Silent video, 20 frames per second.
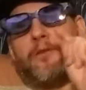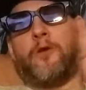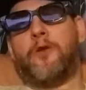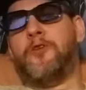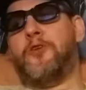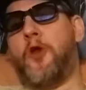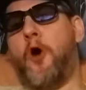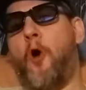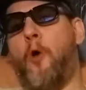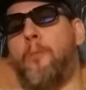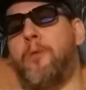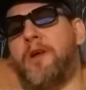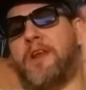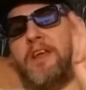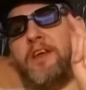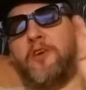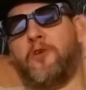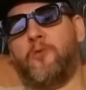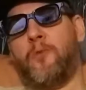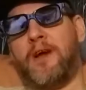
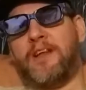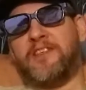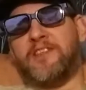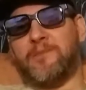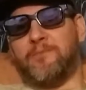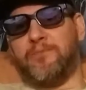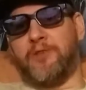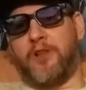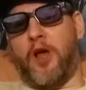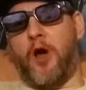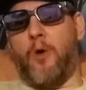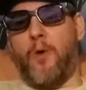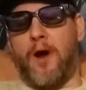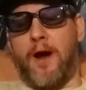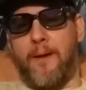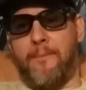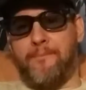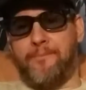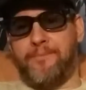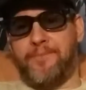nobody who went to Blow
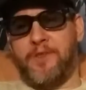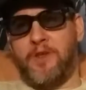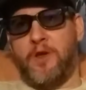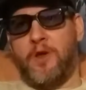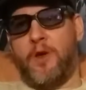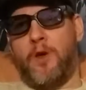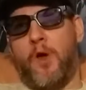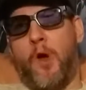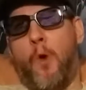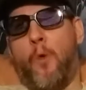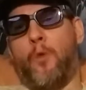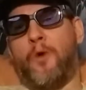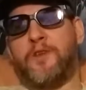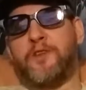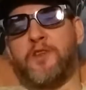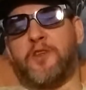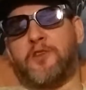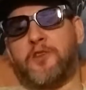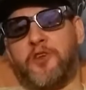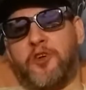Up
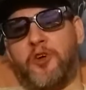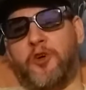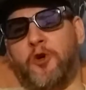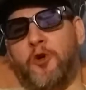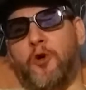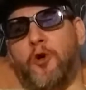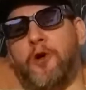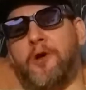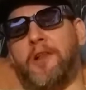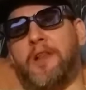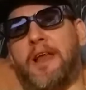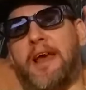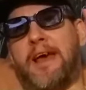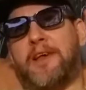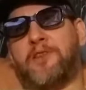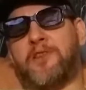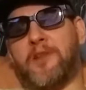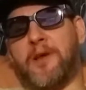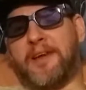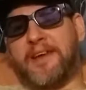was as cool
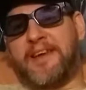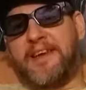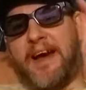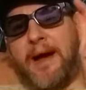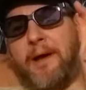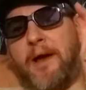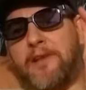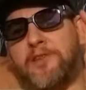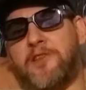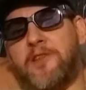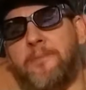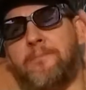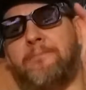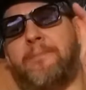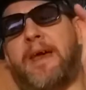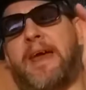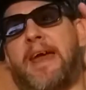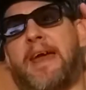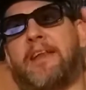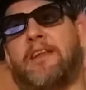as the
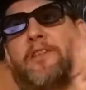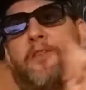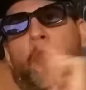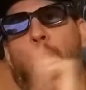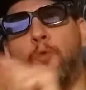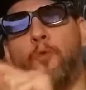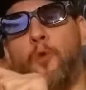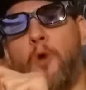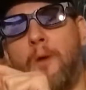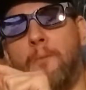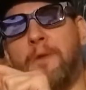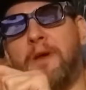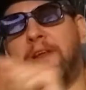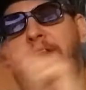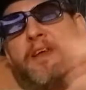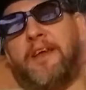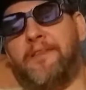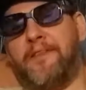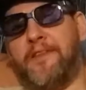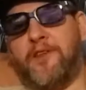man and the
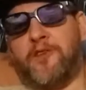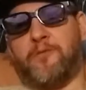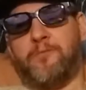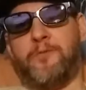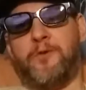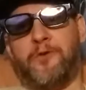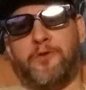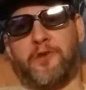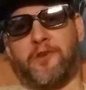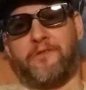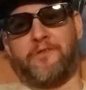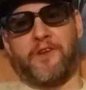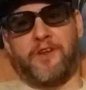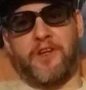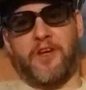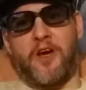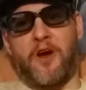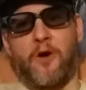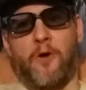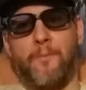woman in this music
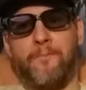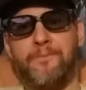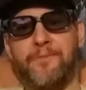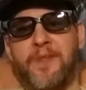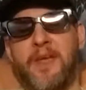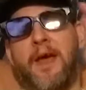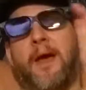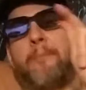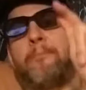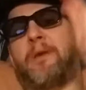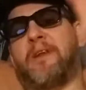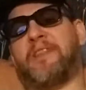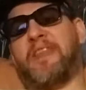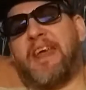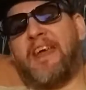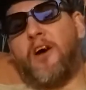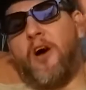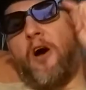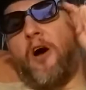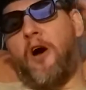video, but
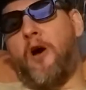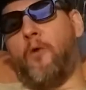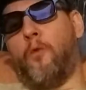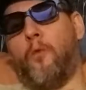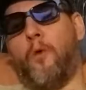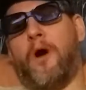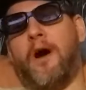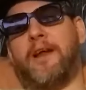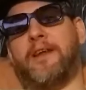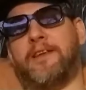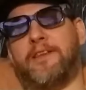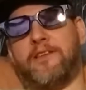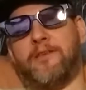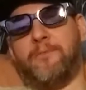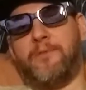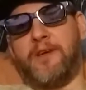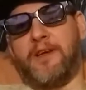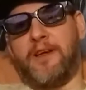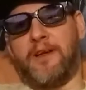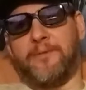they all wanted
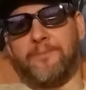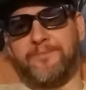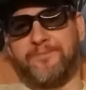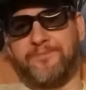to be.